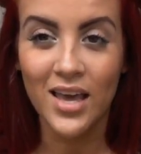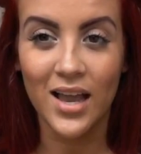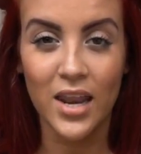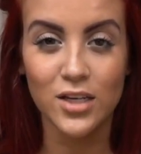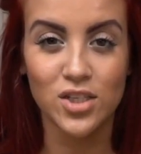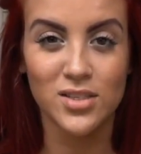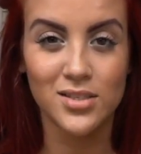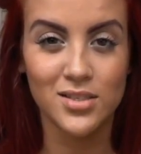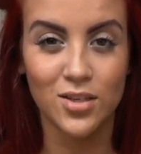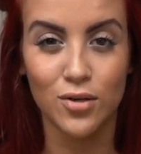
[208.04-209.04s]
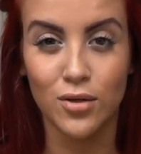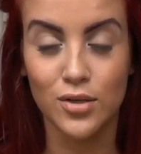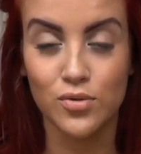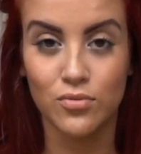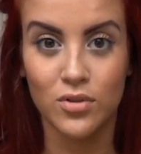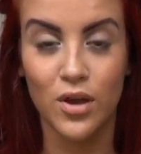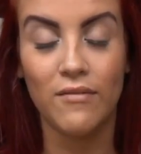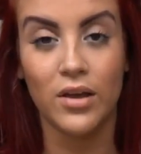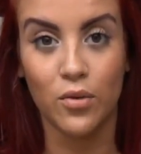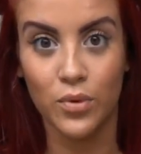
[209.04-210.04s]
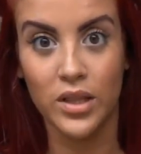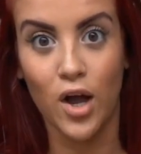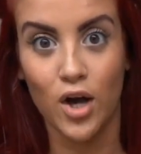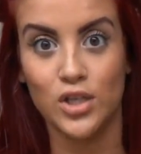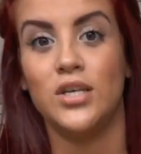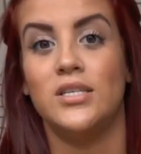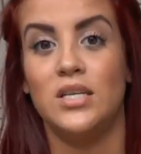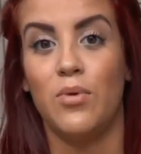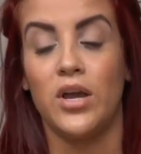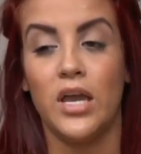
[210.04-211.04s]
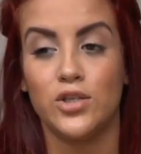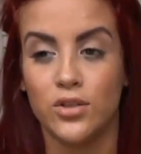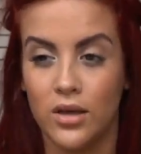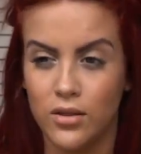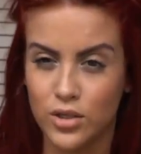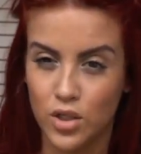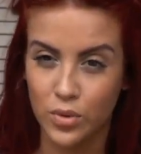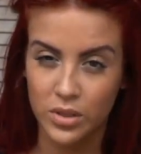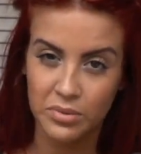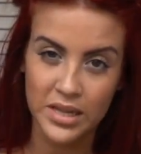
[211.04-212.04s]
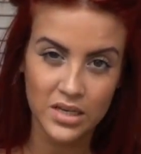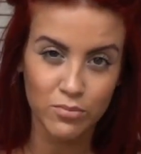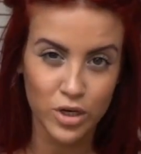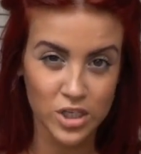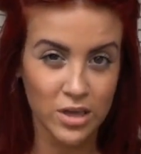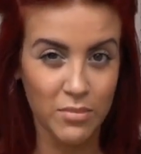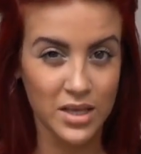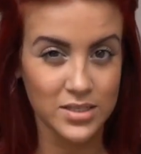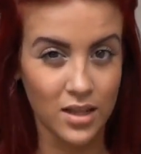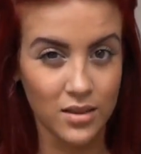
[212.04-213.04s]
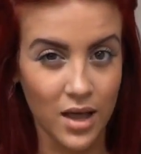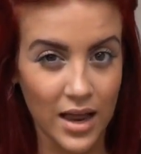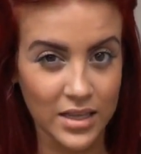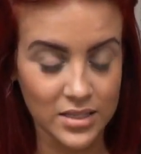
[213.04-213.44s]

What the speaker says: It kind of just, looks, you have a really harsh demarcation line there. So with the blending brush, it makes it a lot